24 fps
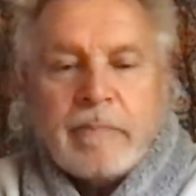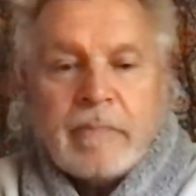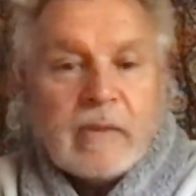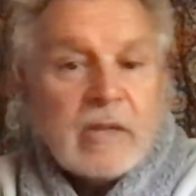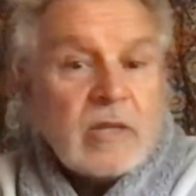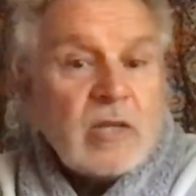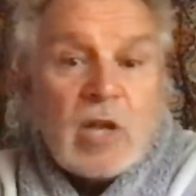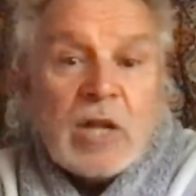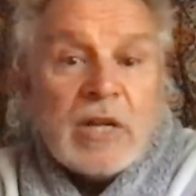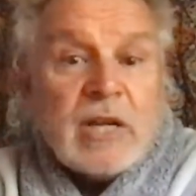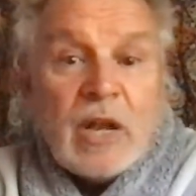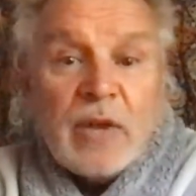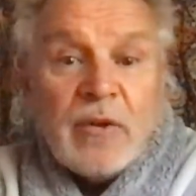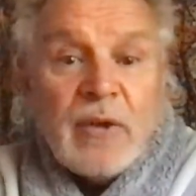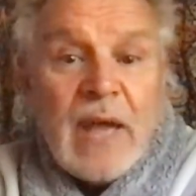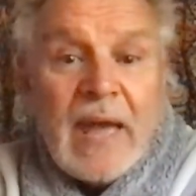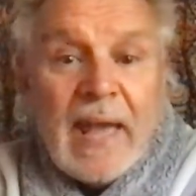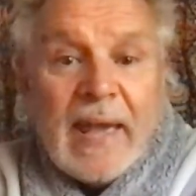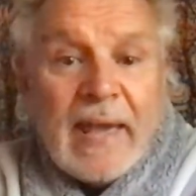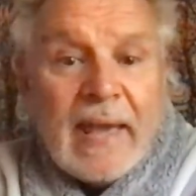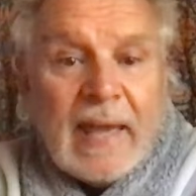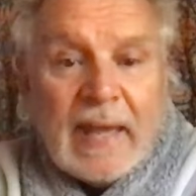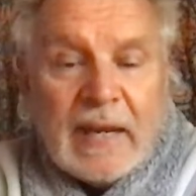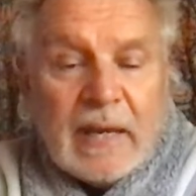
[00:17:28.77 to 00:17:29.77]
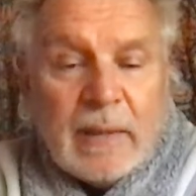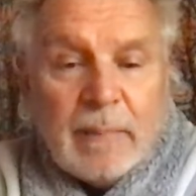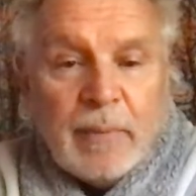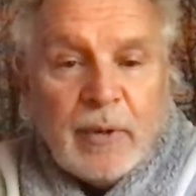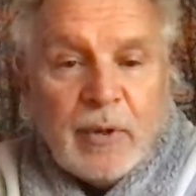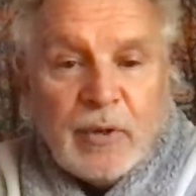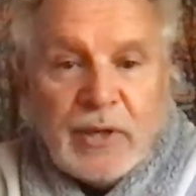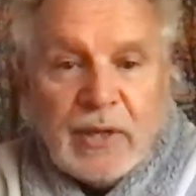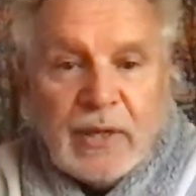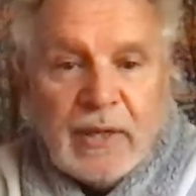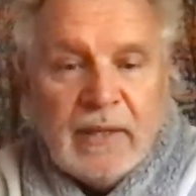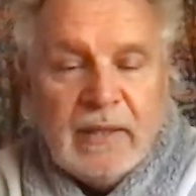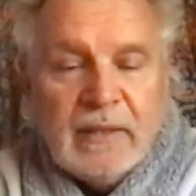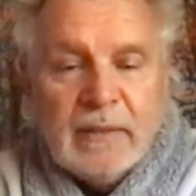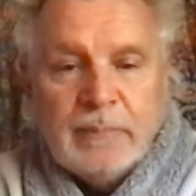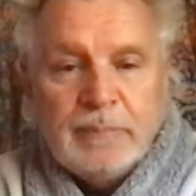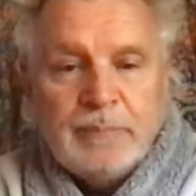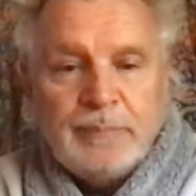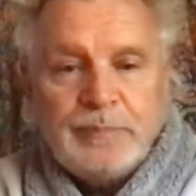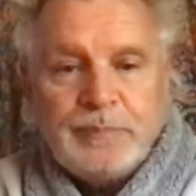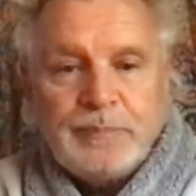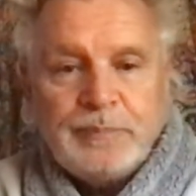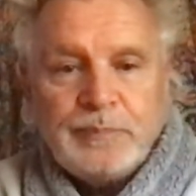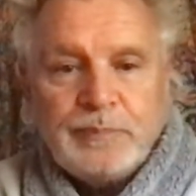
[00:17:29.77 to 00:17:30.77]
So I don't hate anybody.
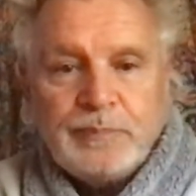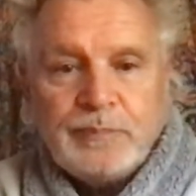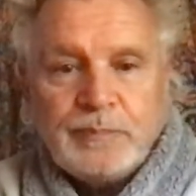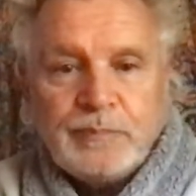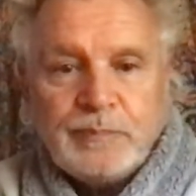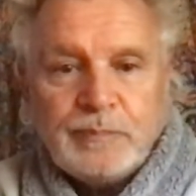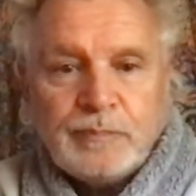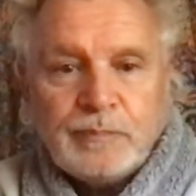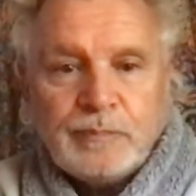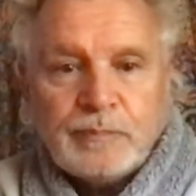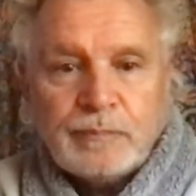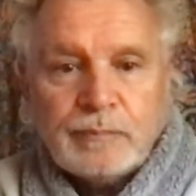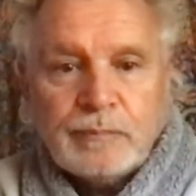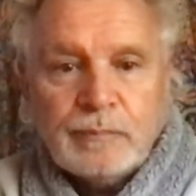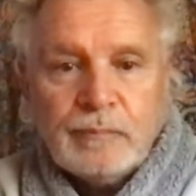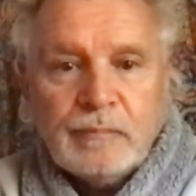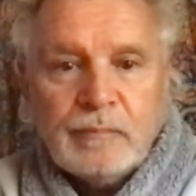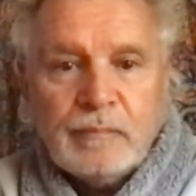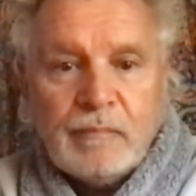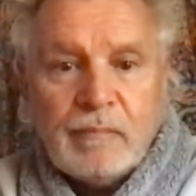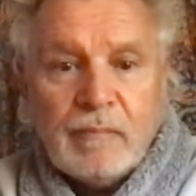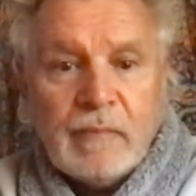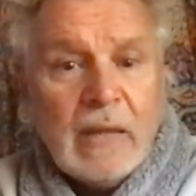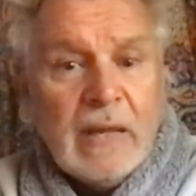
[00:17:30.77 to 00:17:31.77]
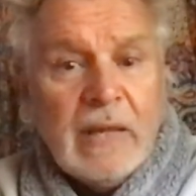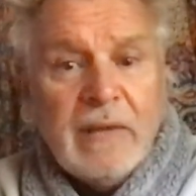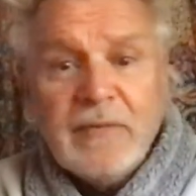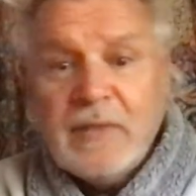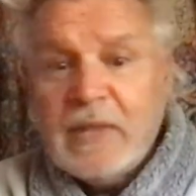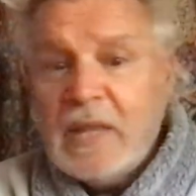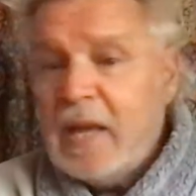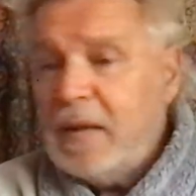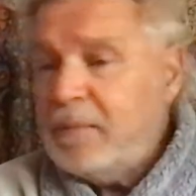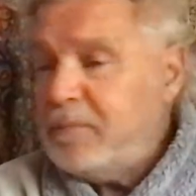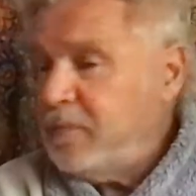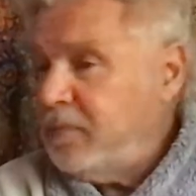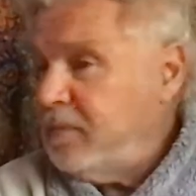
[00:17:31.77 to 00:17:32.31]
Even that